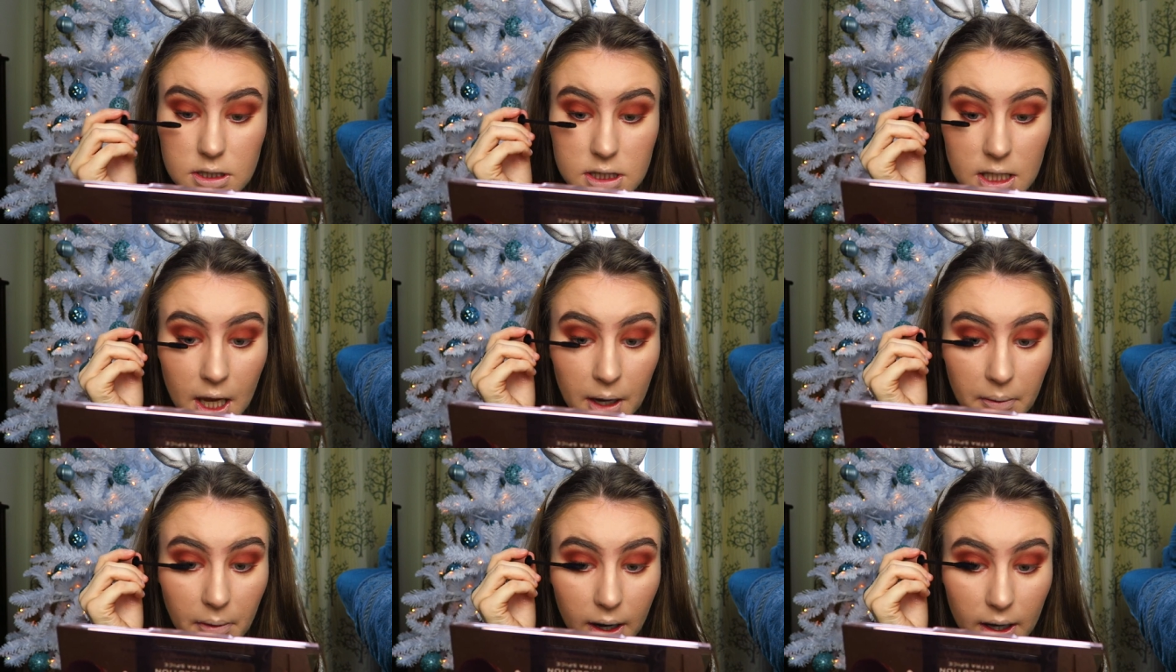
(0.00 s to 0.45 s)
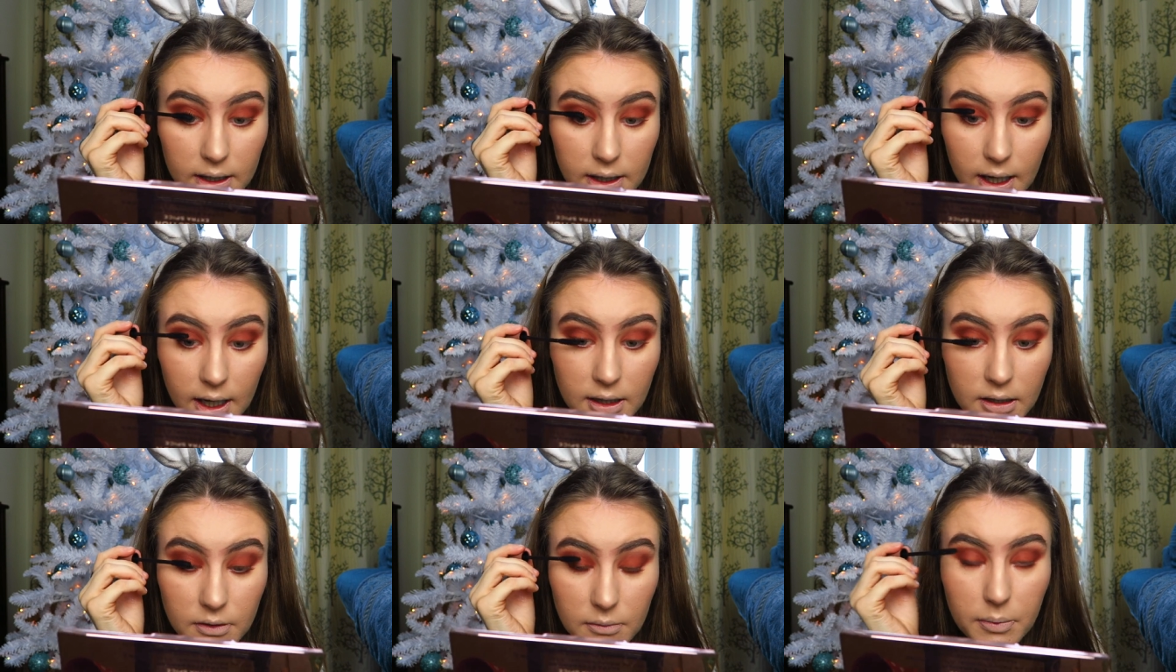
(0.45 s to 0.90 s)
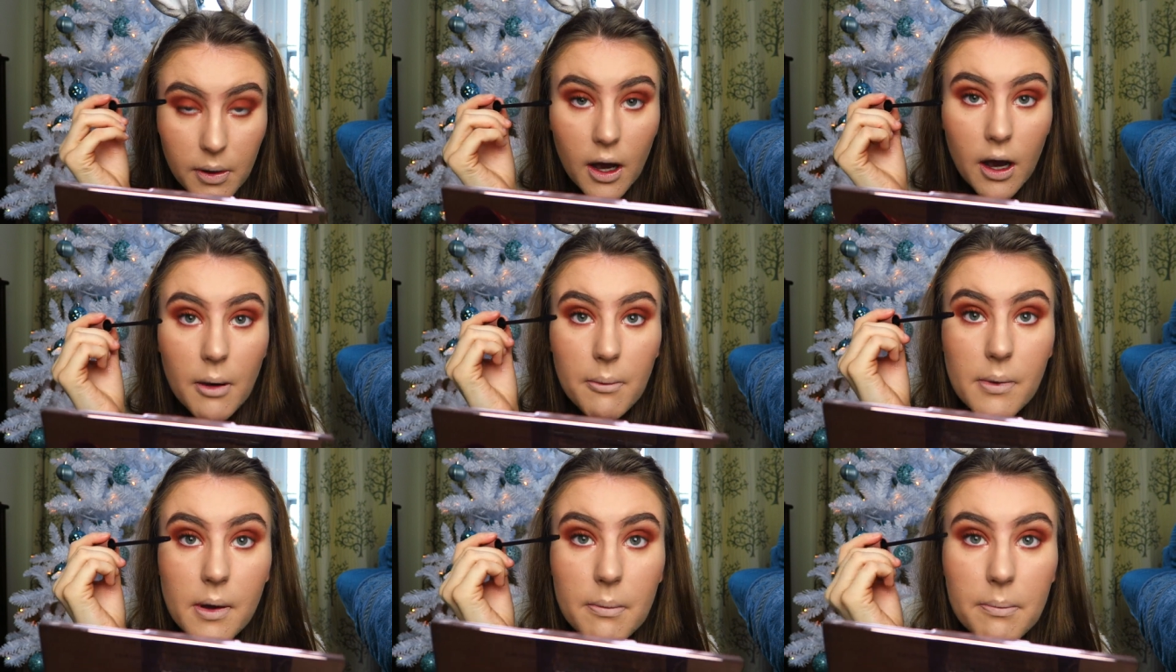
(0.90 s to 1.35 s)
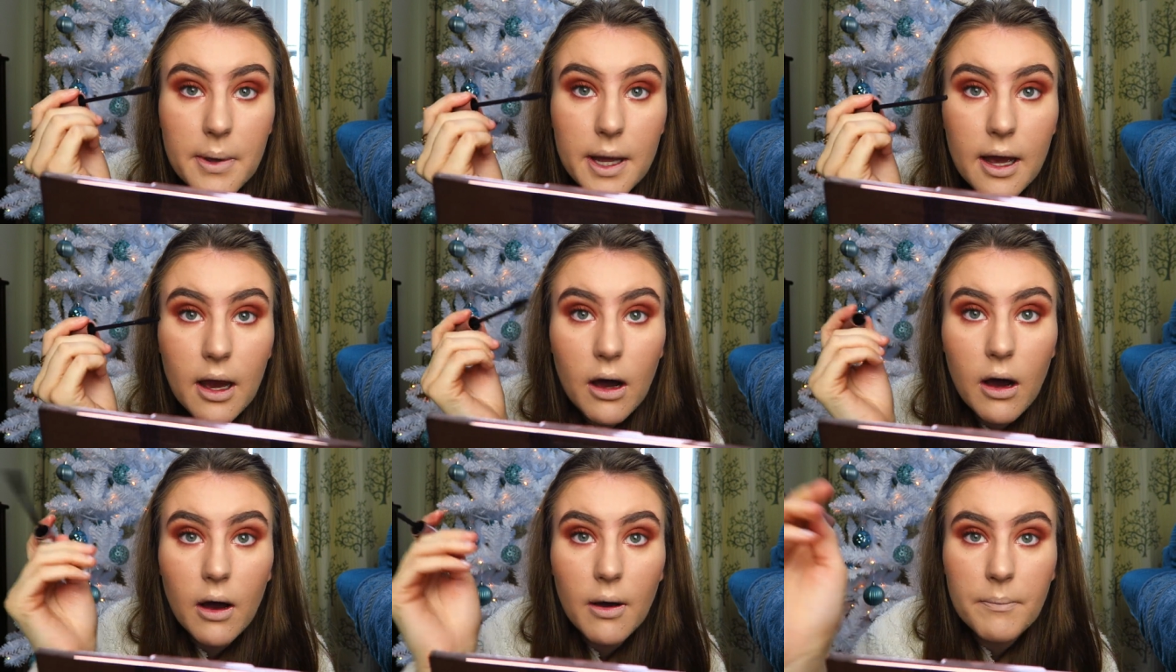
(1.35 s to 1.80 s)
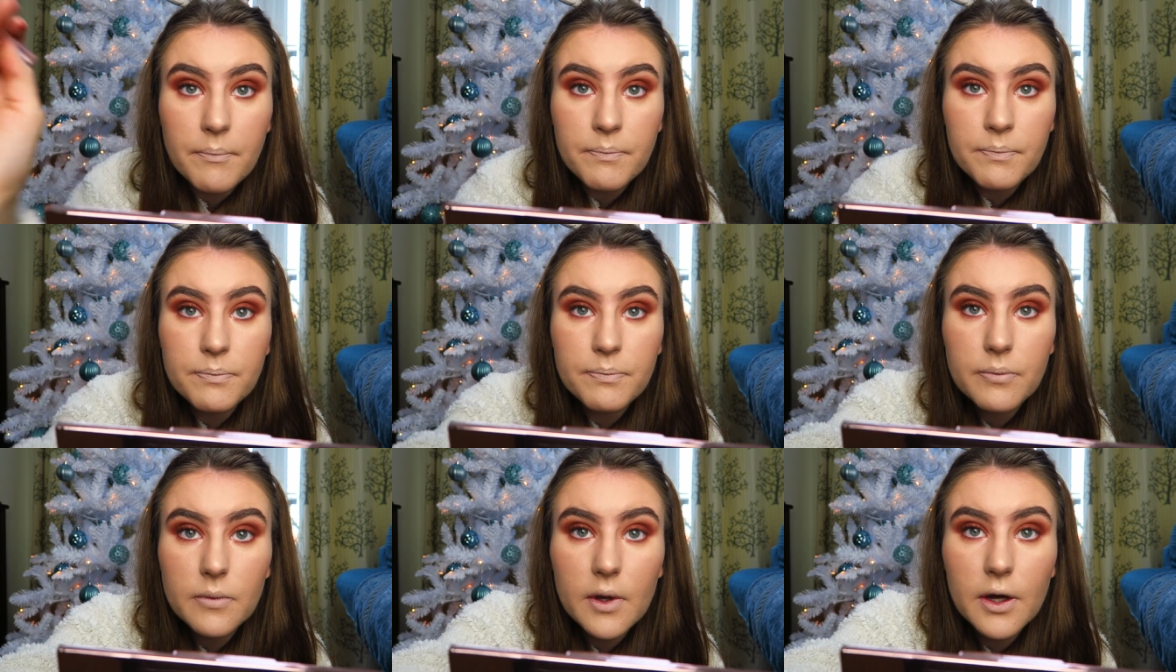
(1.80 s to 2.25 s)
So I kind of pop a bit on.